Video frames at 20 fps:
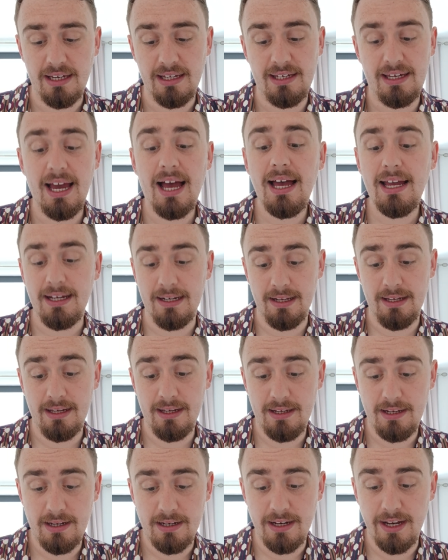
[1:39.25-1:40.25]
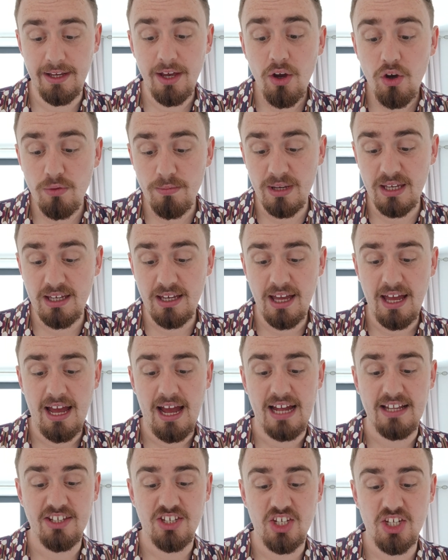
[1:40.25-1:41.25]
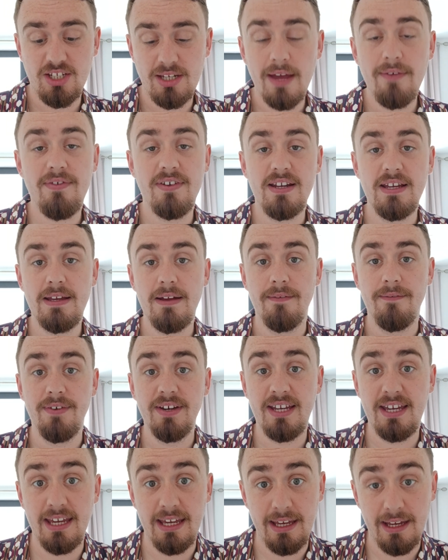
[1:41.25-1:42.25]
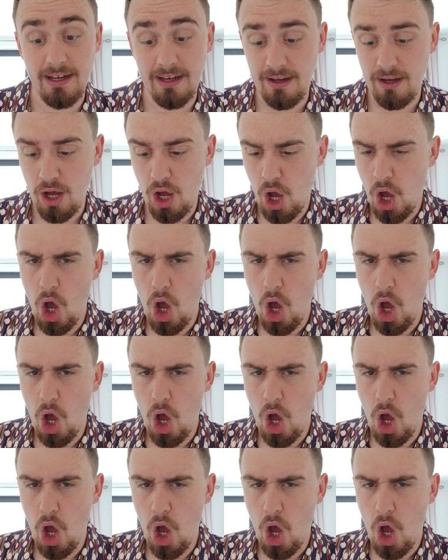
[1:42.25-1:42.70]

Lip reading: Guyla, Naomi, and Stephanie Vaquer.